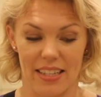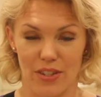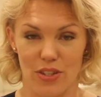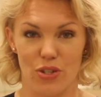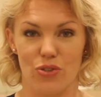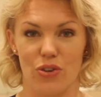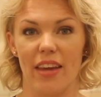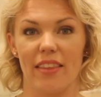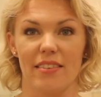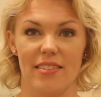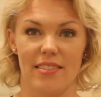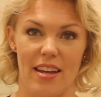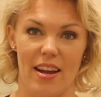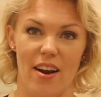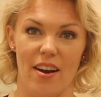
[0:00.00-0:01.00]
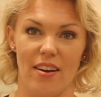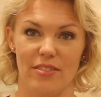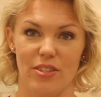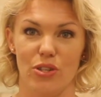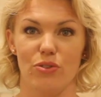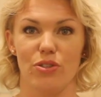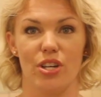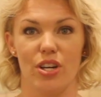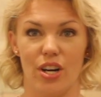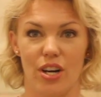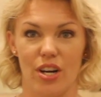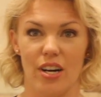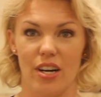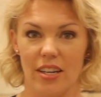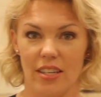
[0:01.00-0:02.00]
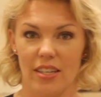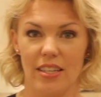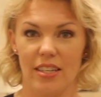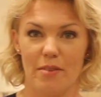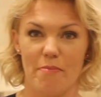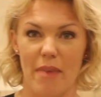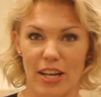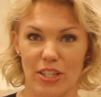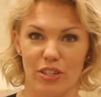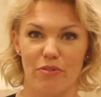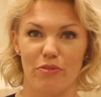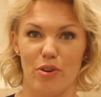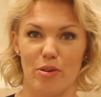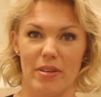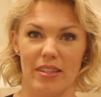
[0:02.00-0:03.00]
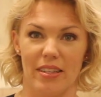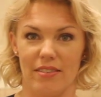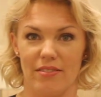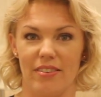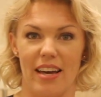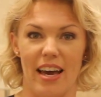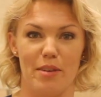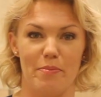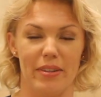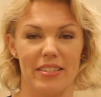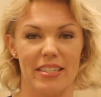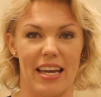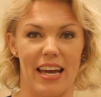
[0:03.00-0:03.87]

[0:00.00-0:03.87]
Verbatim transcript: that the strength is there due to her magic formula of how to build a